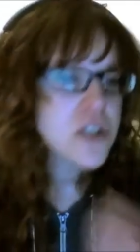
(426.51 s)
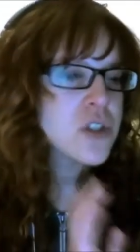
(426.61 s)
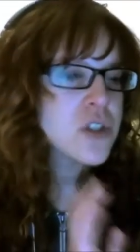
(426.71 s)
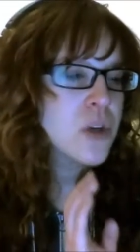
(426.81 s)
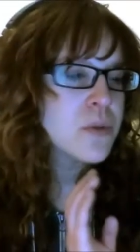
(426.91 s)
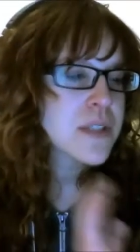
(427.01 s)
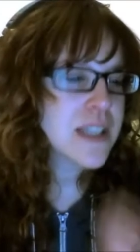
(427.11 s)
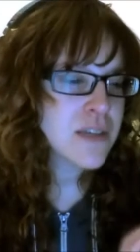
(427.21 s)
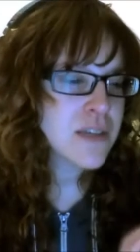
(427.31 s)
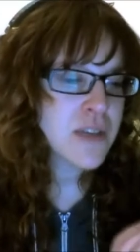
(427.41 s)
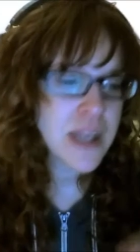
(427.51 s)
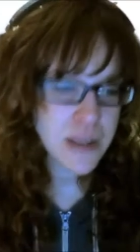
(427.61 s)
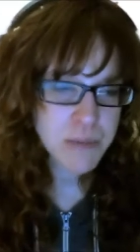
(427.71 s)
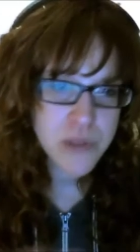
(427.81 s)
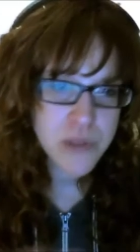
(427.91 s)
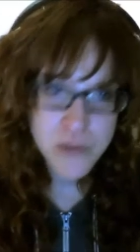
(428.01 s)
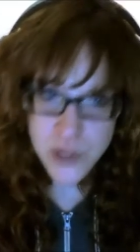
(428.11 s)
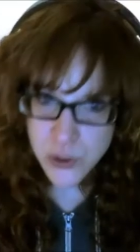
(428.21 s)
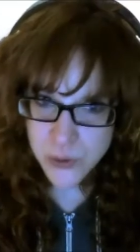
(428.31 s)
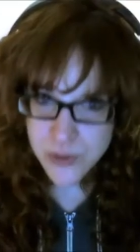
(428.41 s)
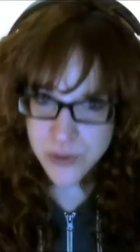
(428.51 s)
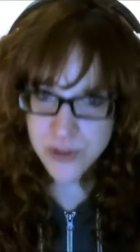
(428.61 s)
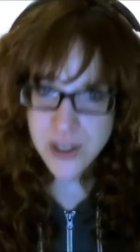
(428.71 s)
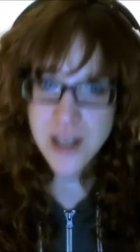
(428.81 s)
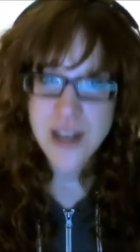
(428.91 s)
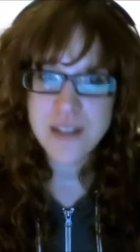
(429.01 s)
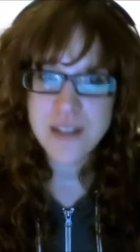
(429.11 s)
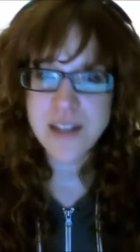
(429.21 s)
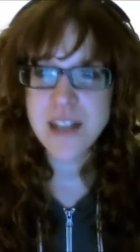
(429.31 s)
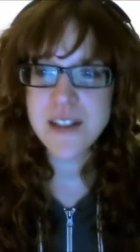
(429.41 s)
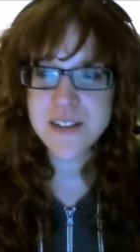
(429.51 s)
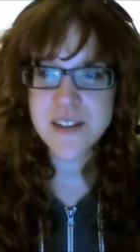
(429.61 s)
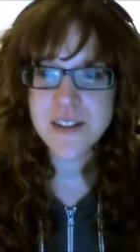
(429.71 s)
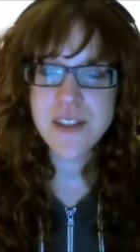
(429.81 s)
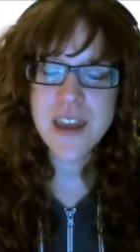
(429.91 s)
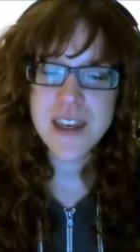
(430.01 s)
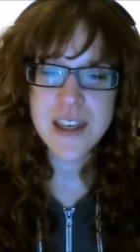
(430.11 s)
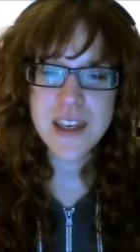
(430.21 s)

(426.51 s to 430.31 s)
Don't give him the views that is the thing.